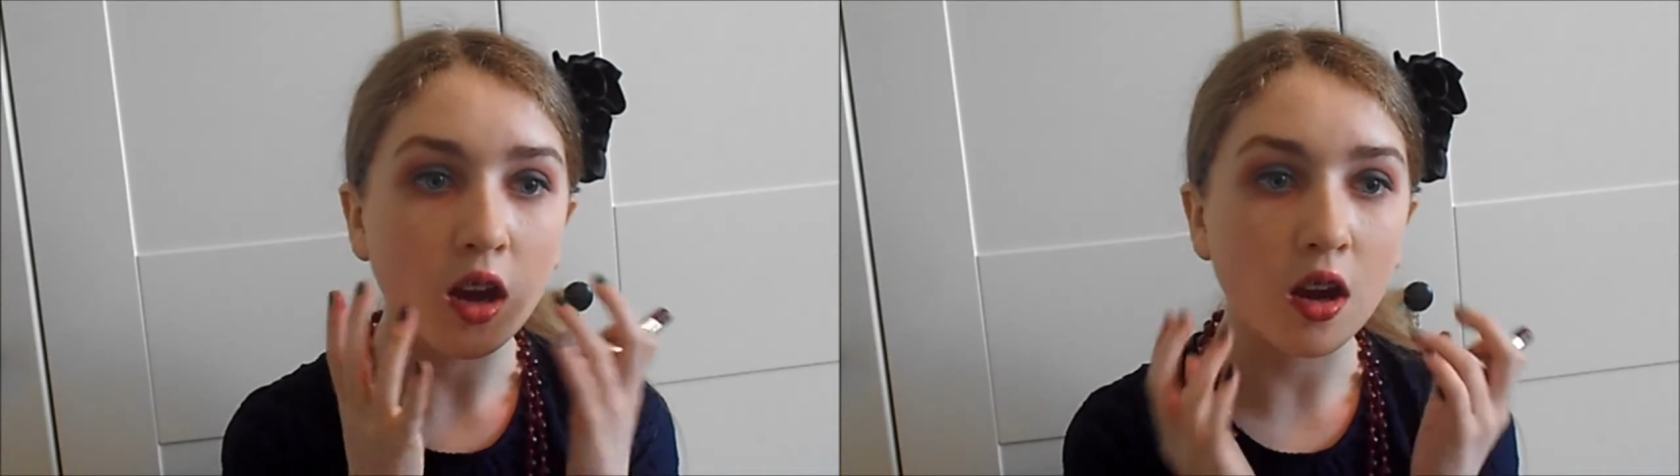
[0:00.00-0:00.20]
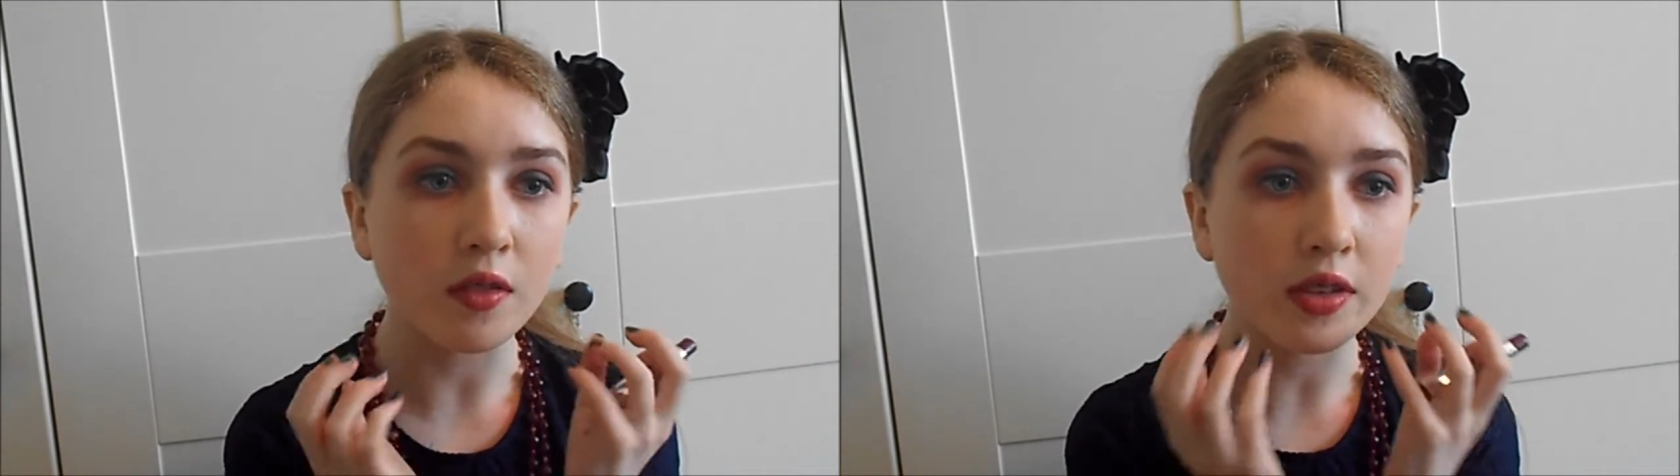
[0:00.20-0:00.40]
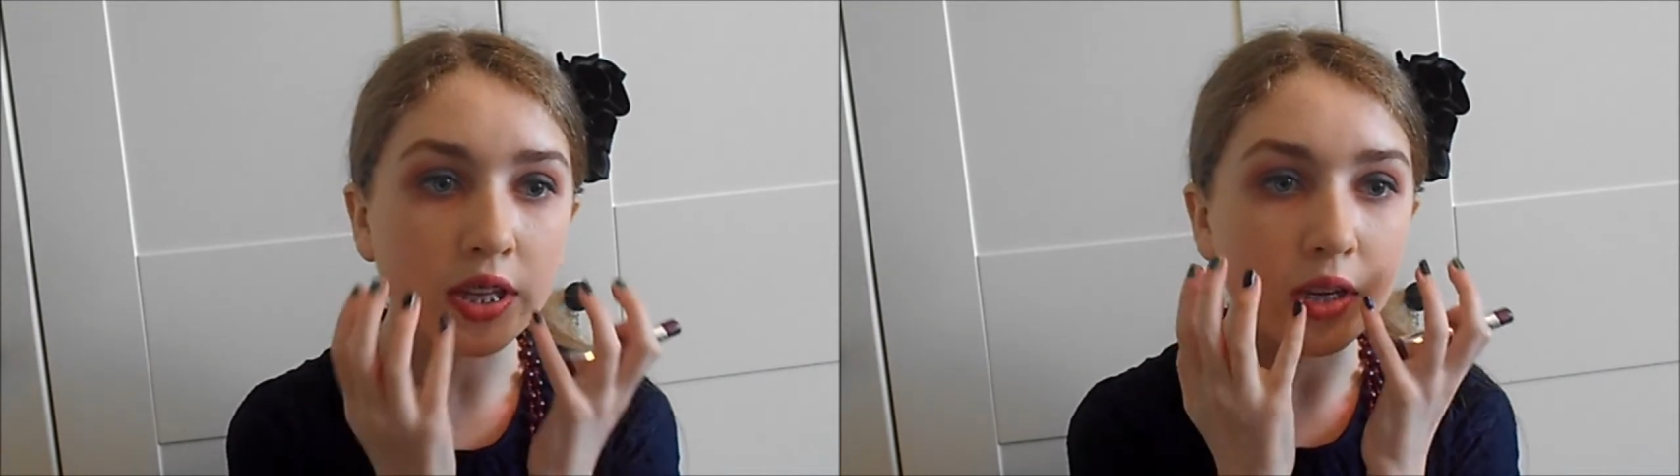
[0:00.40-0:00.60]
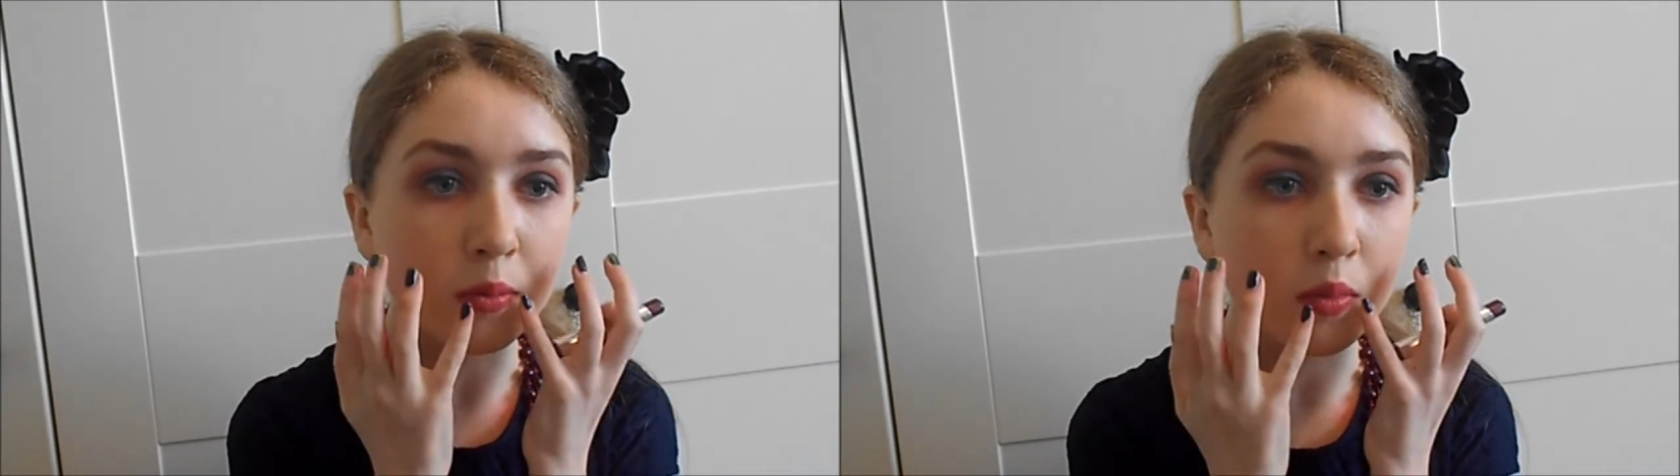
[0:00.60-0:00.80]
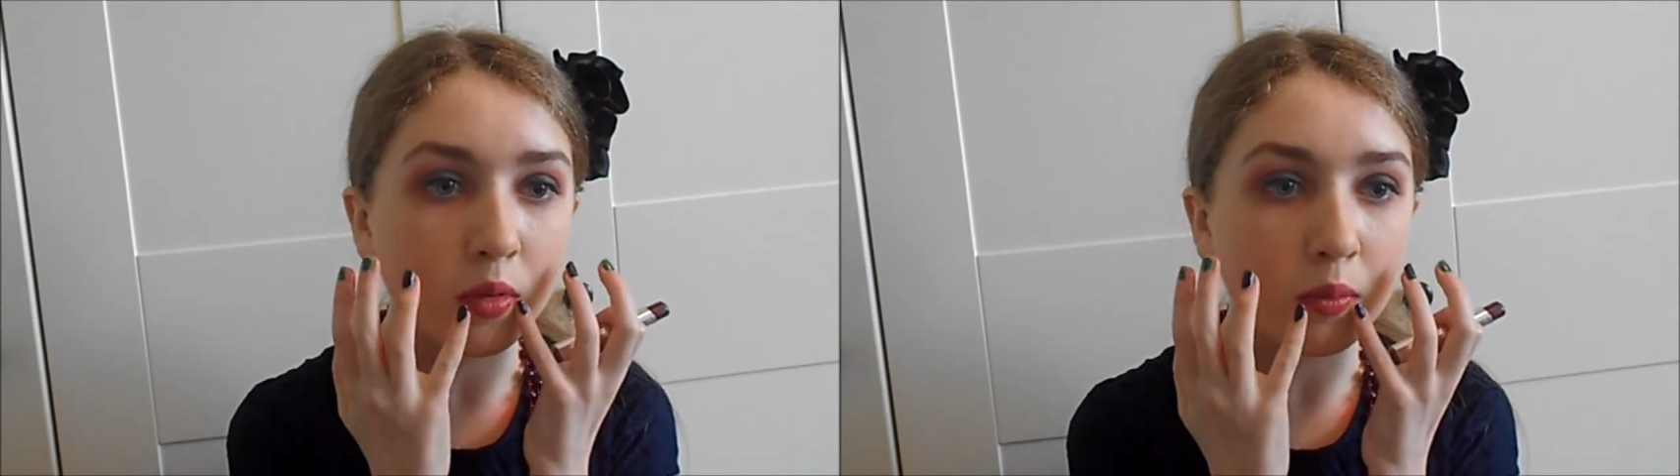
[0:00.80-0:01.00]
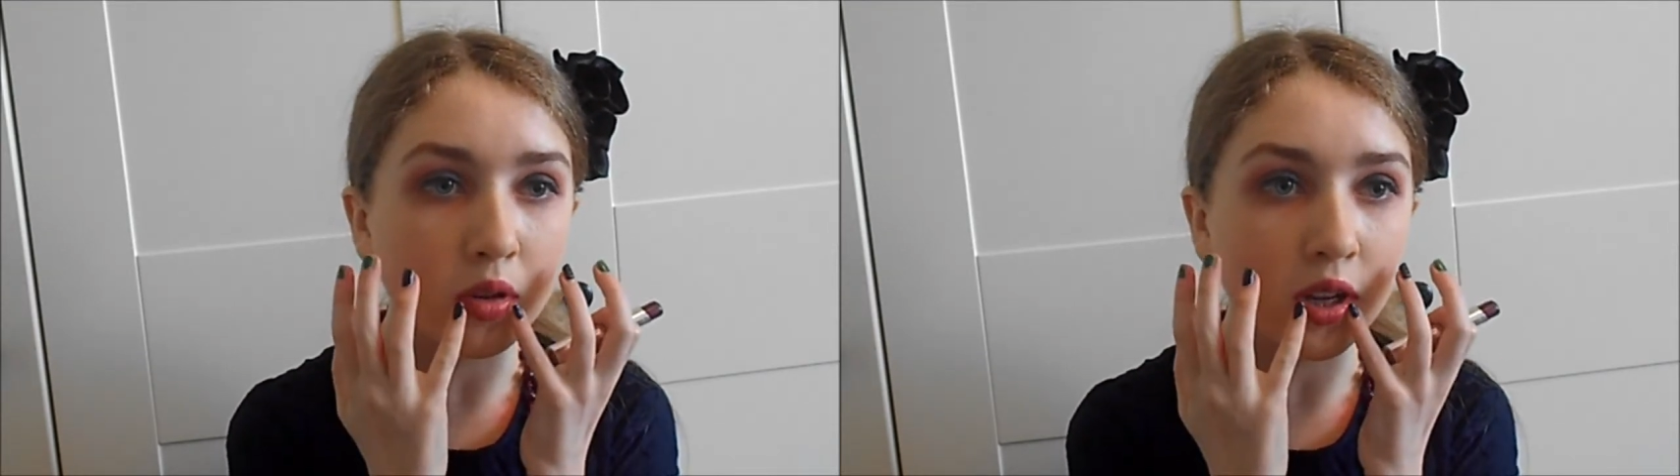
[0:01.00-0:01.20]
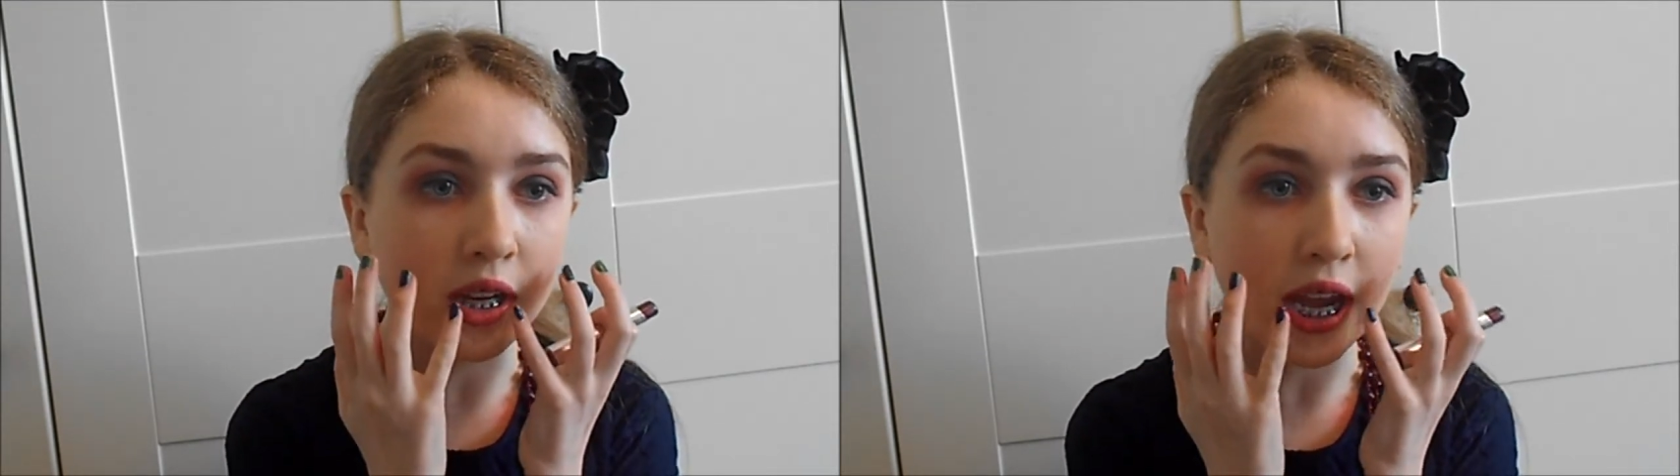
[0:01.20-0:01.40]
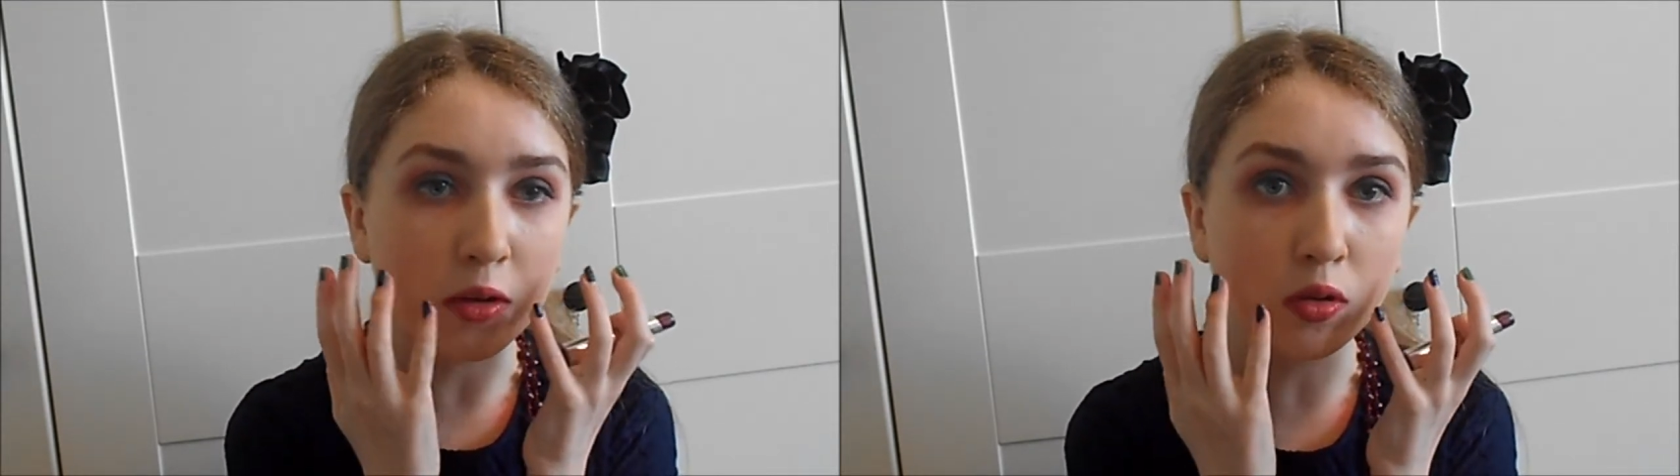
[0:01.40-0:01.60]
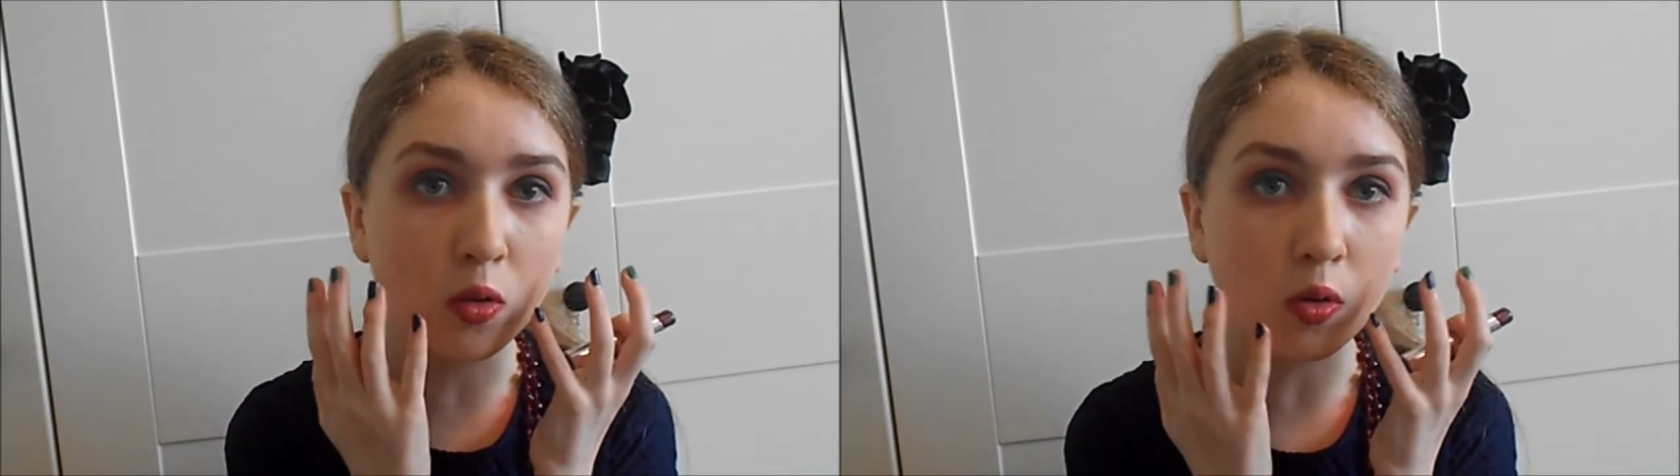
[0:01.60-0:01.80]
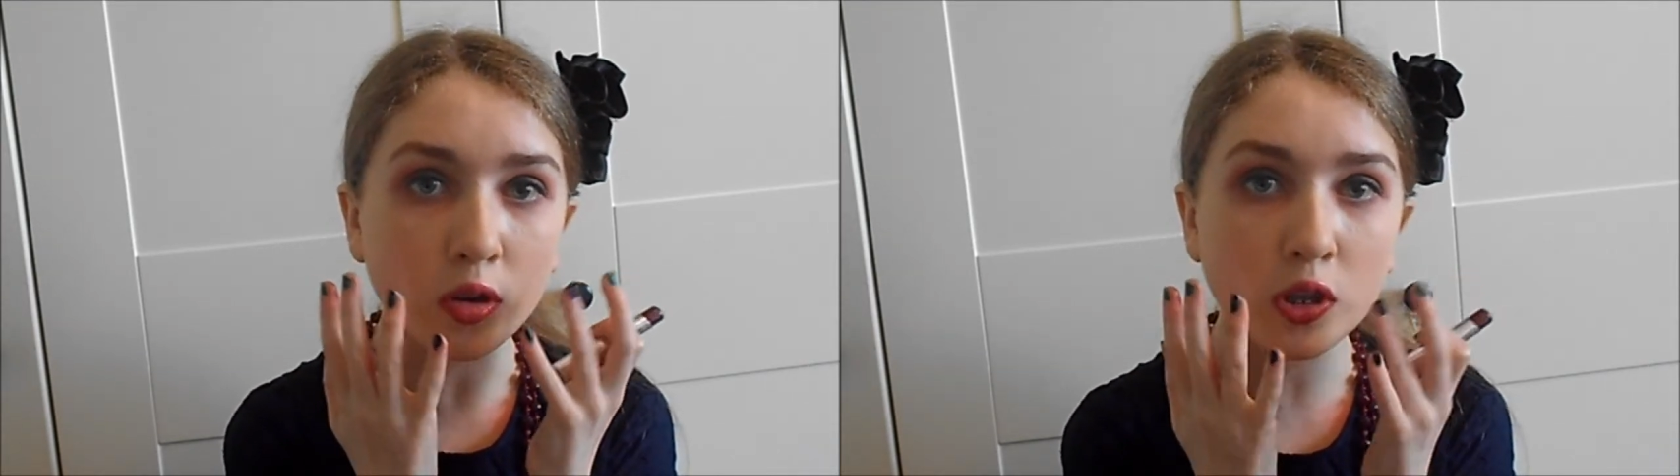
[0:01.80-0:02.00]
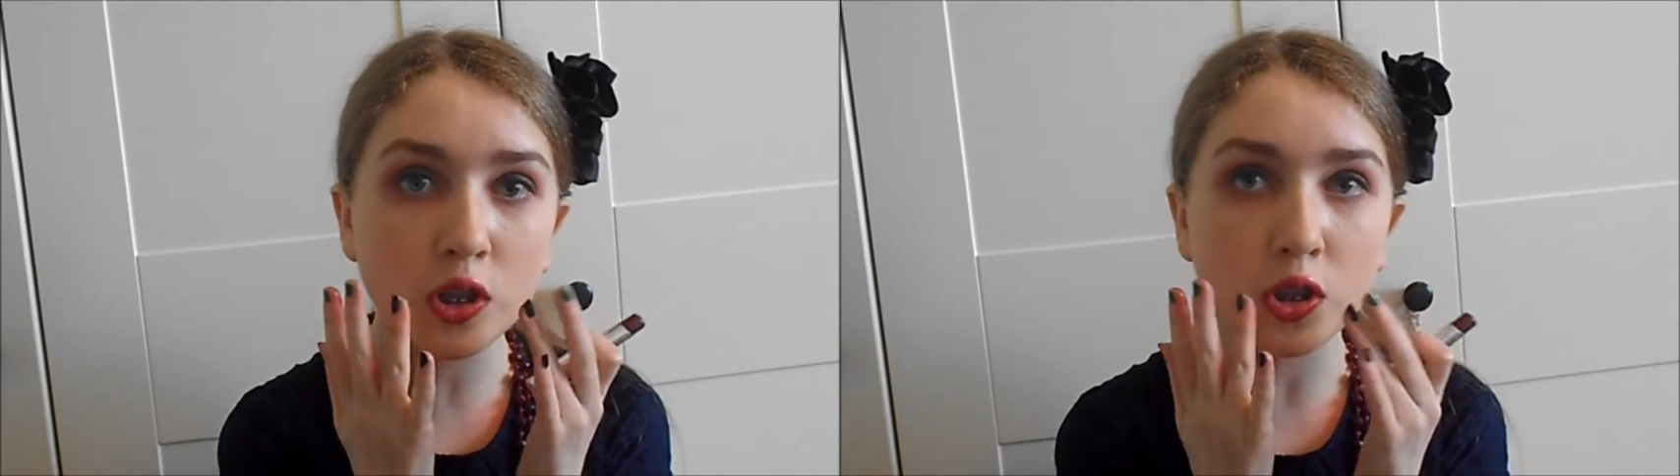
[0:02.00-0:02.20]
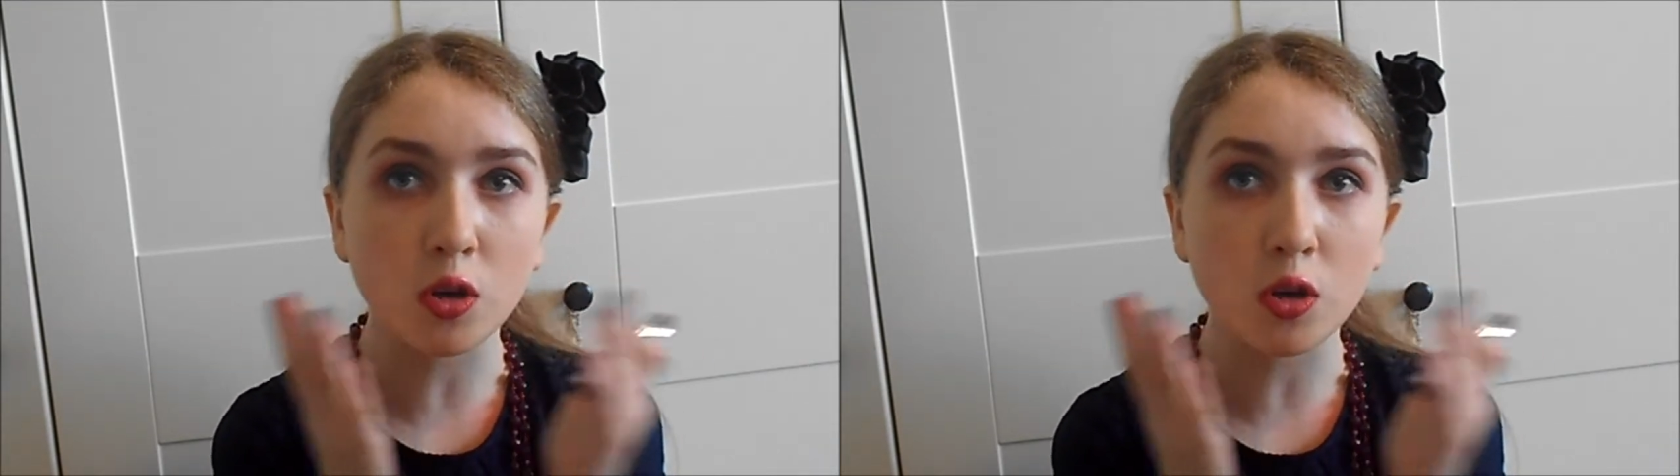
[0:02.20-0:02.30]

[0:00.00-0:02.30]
on the like outer corners.